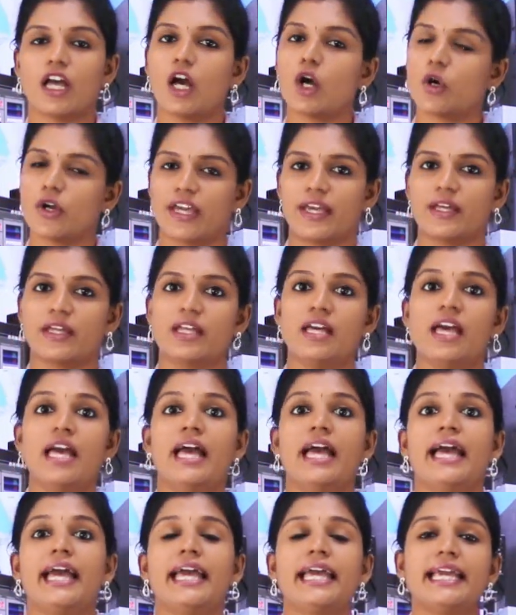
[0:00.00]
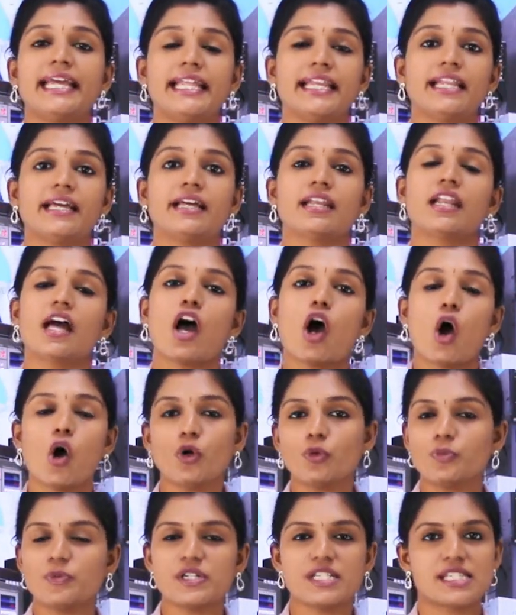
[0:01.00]
Okay, in an
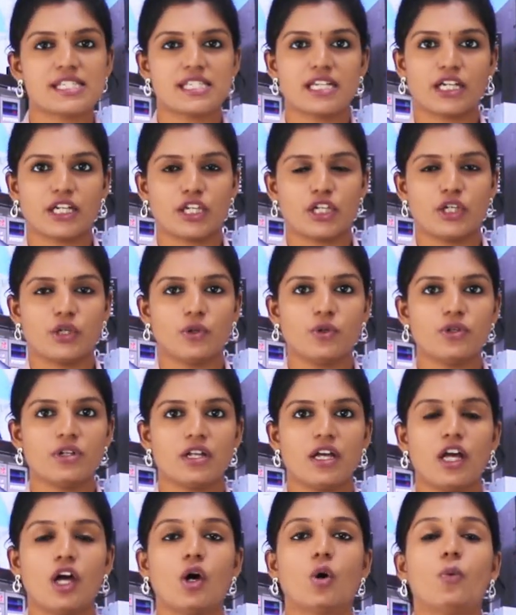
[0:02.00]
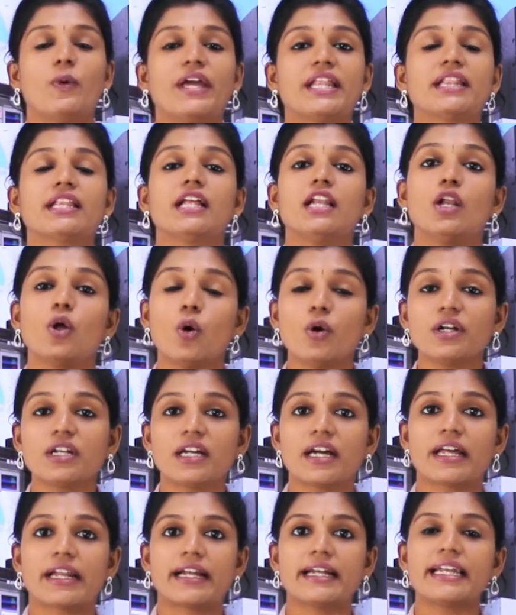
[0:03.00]
output circuit, when the load
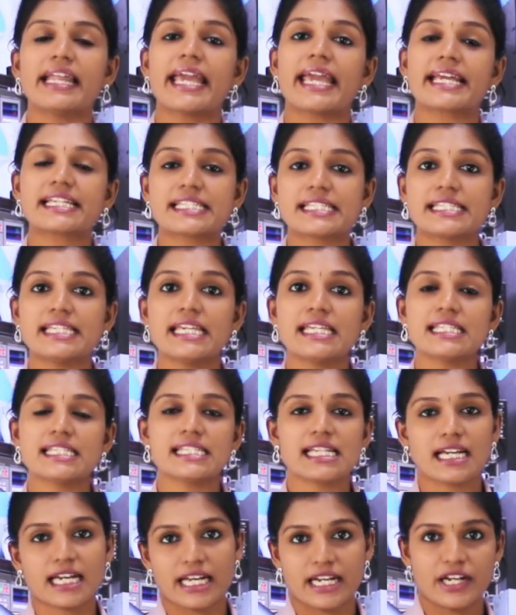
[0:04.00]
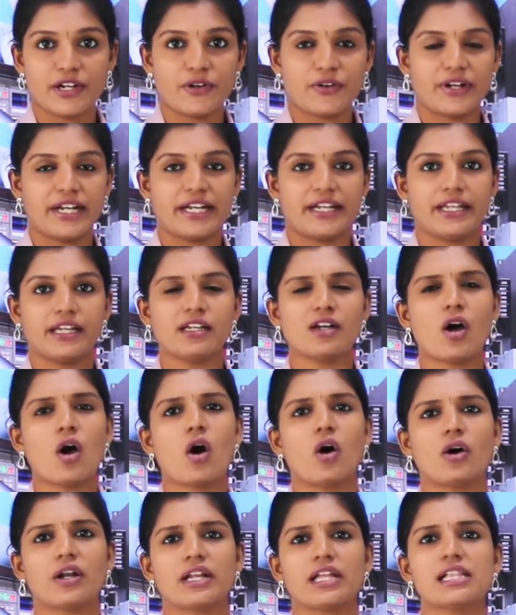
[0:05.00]
current exceeds the current rating
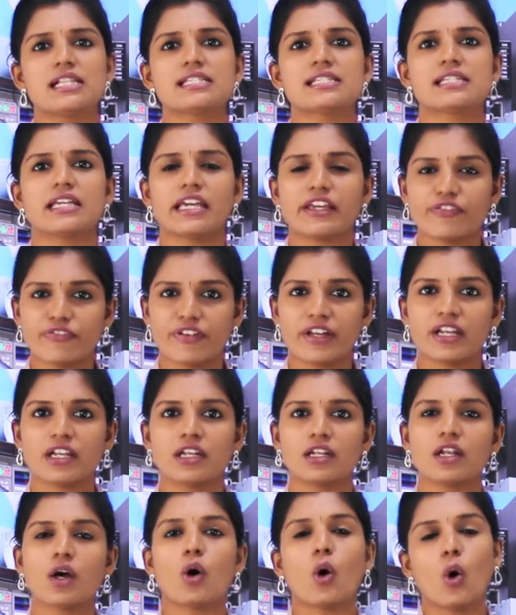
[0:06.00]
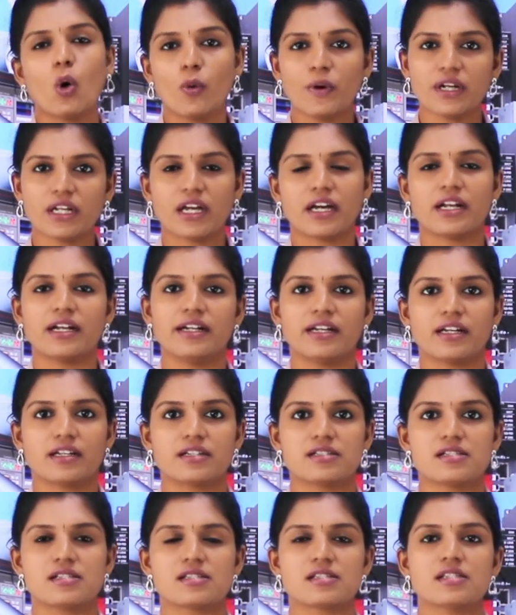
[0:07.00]
or else if an overcurrent
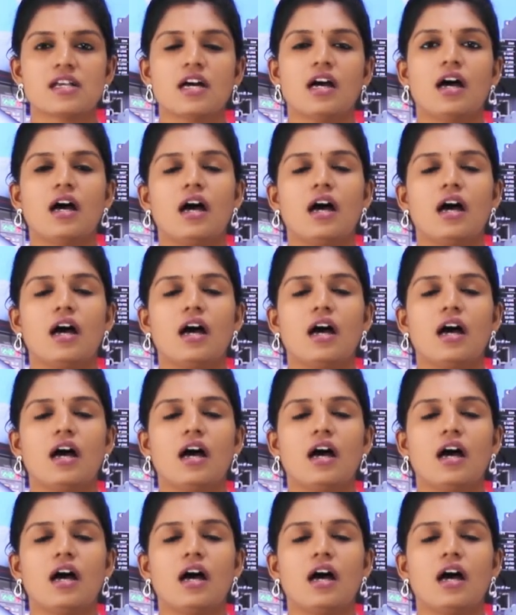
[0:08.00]
occurs